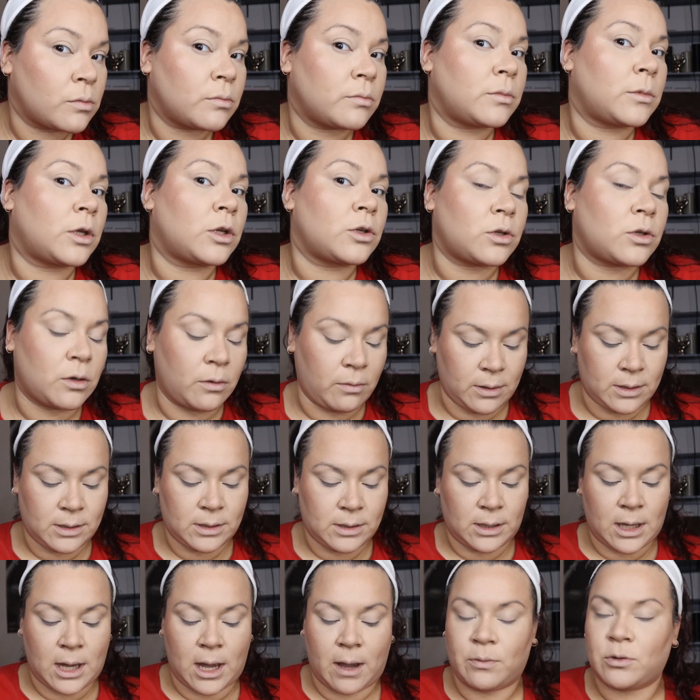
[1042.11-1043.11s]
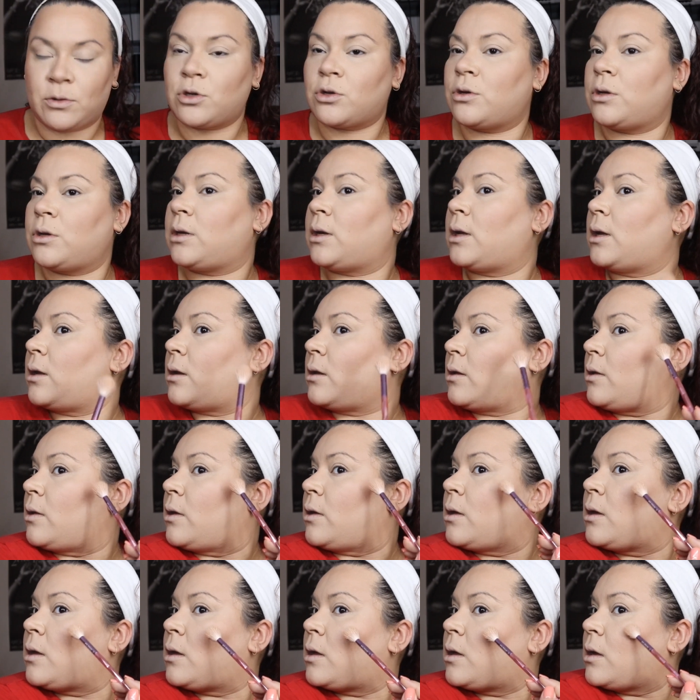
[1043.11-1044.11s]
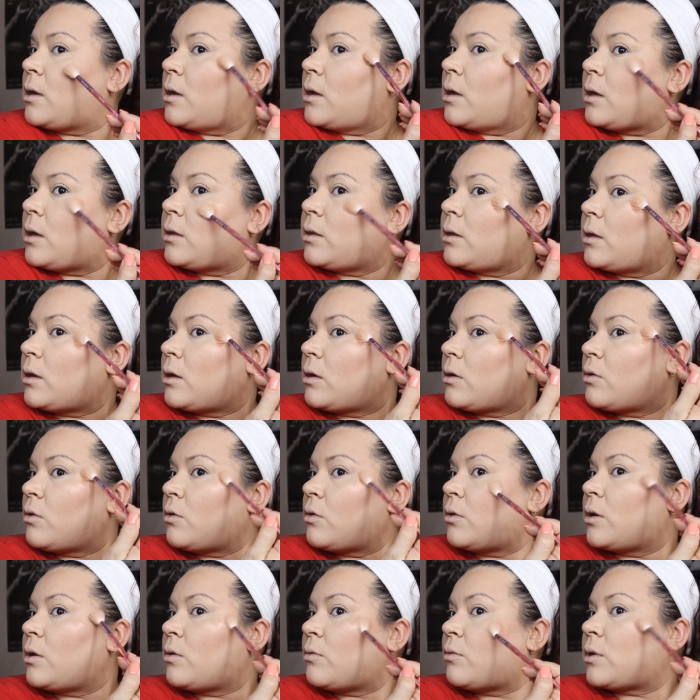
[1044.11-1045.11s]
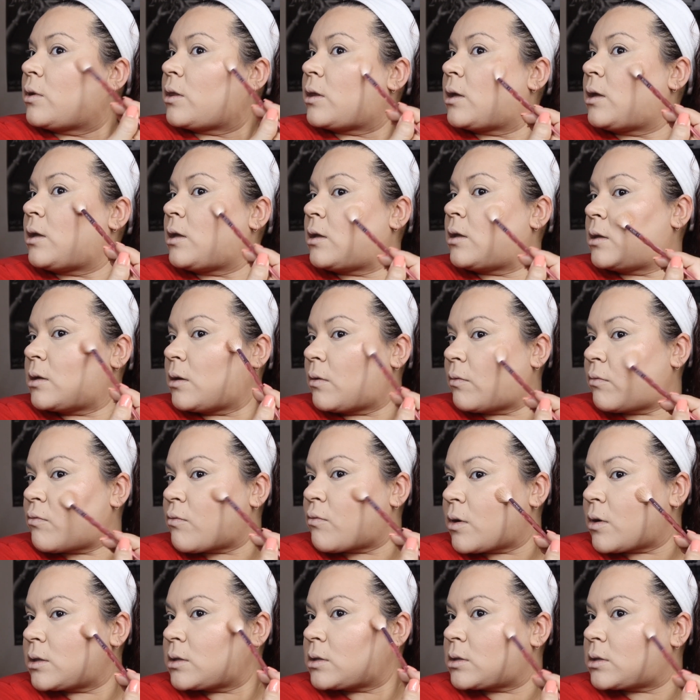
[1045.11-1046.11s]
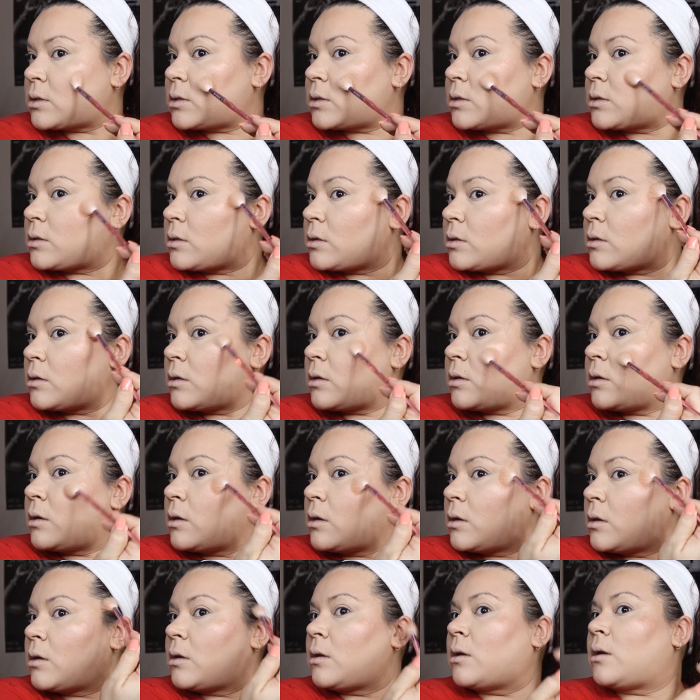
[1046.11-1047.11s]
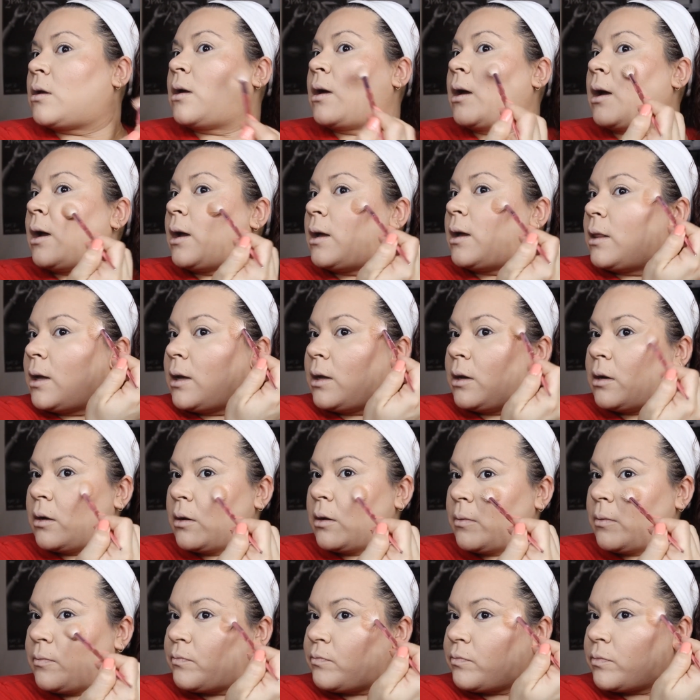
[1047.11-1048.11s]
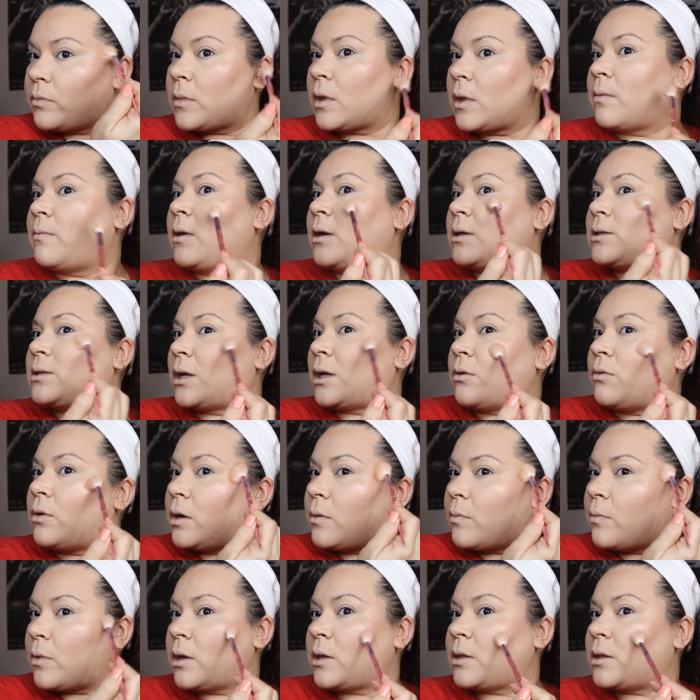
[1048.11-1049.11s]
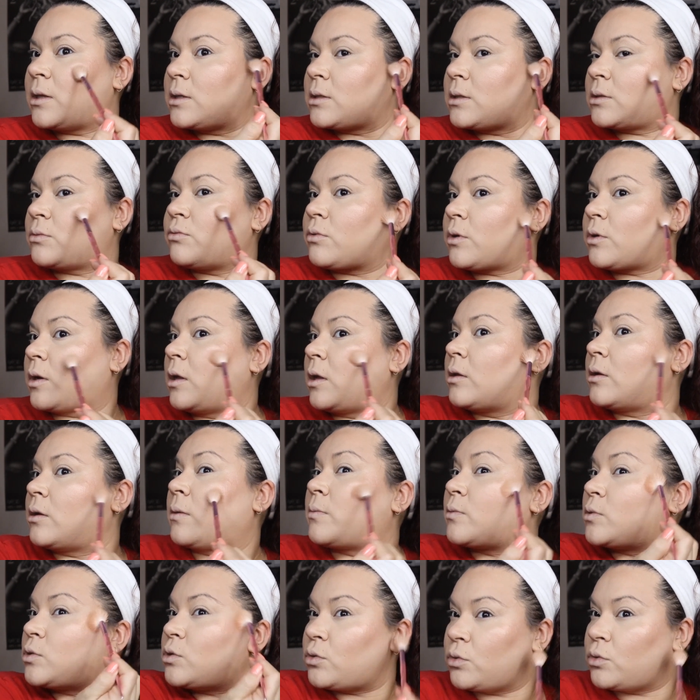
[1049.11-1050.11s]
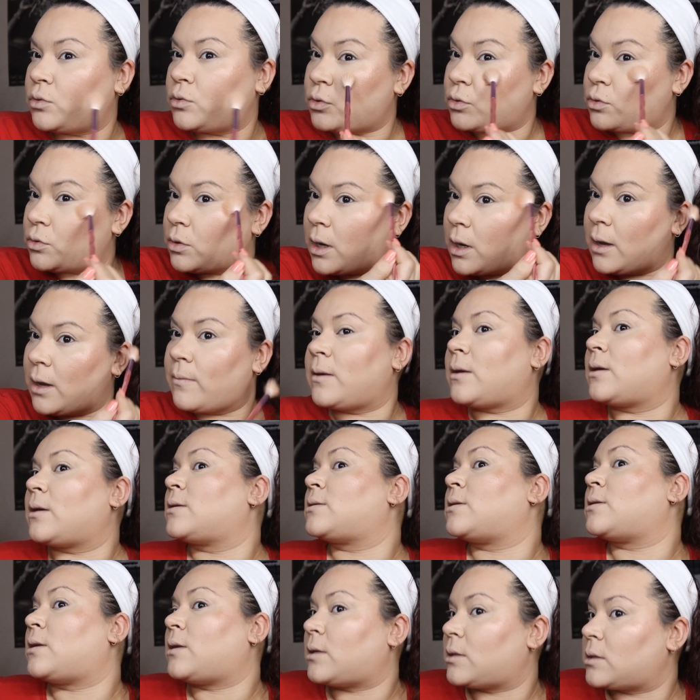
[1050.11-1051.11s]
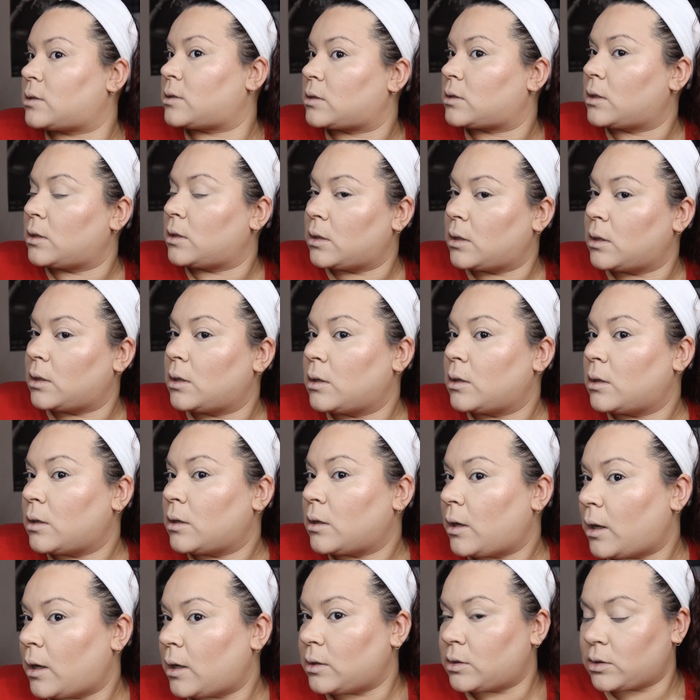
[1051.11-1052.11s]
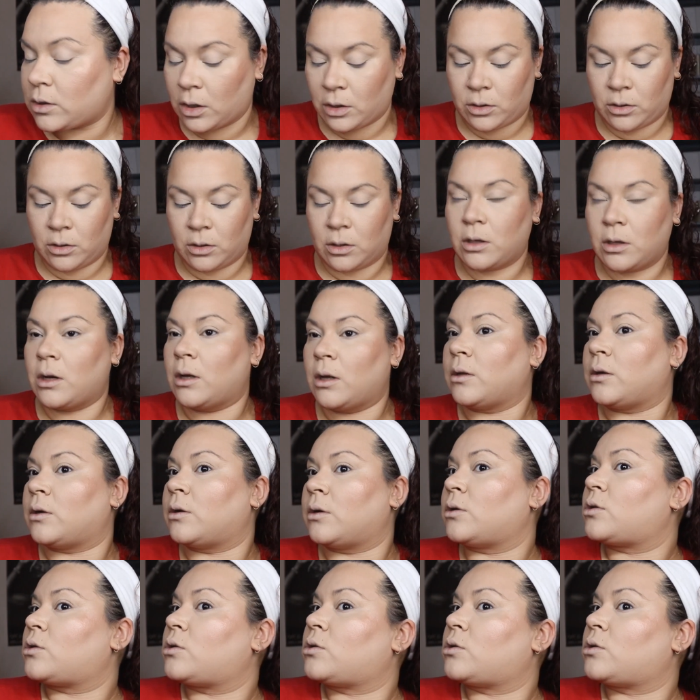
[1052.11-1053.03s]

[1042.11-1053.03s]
I'm not sure if it's capturing it. And then I'll go in with a different highlighter because I don't want to bring this color up too high because it is a darker color.